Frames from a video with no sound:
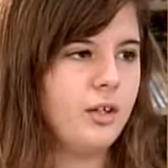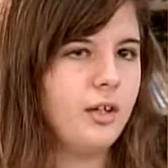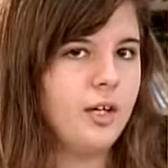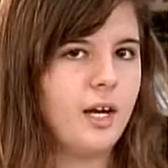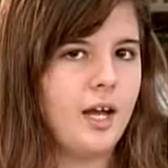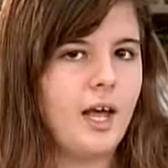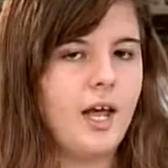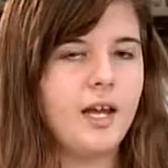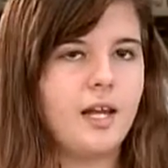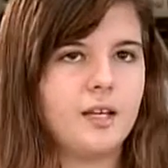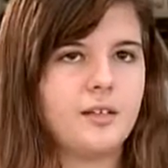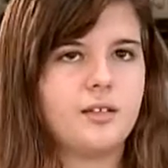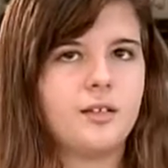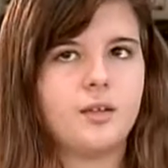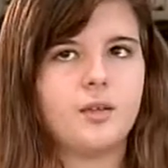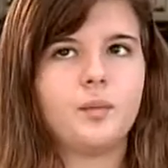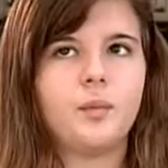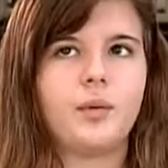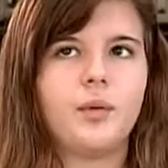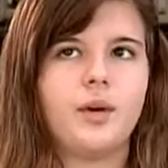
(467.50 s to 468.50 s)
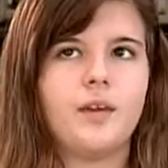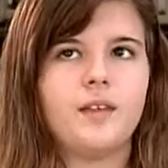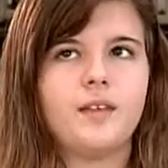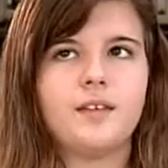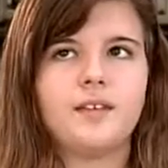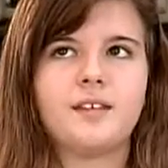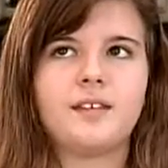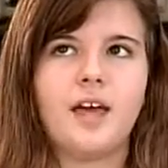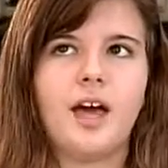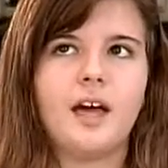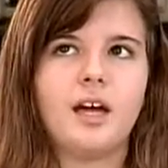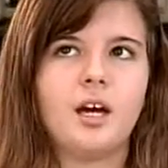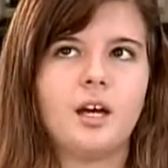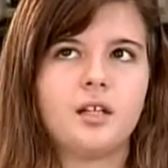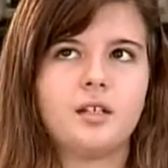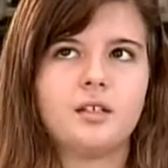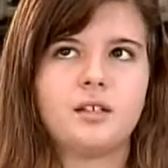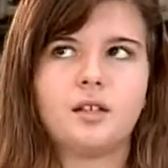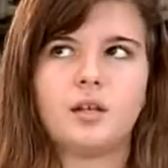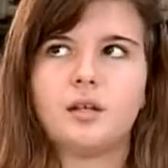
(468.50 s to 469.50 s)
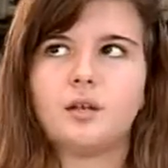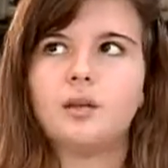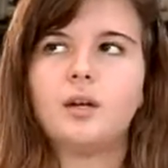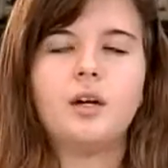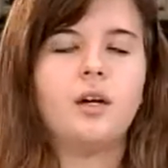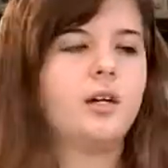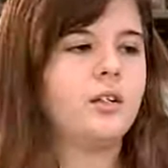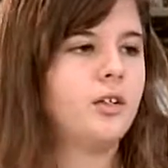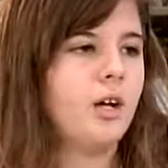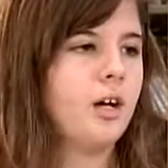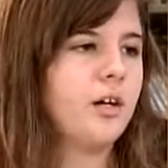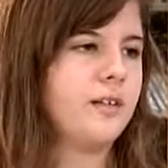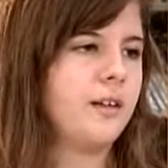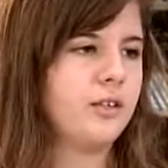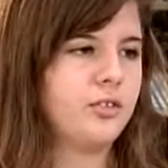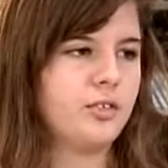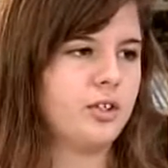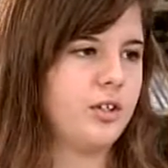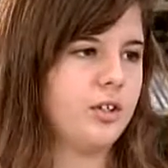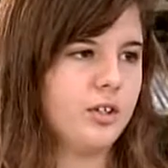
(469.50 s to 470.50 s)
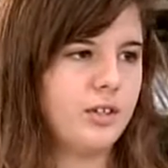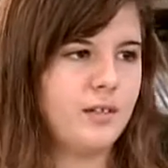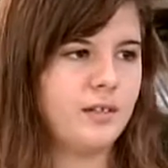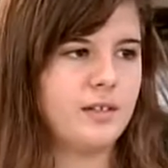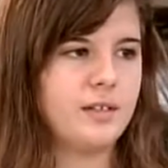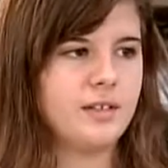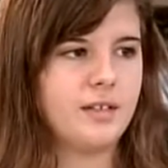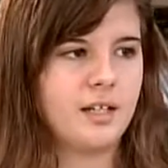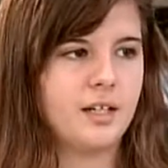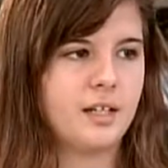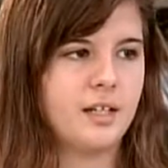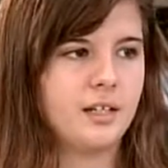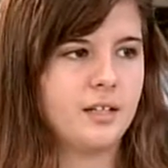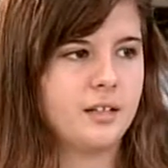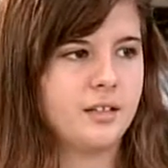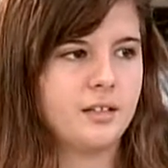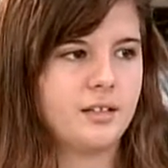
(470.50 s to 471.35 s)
look at it, and at a certain point, the sky got so dark that she couldn't even see it.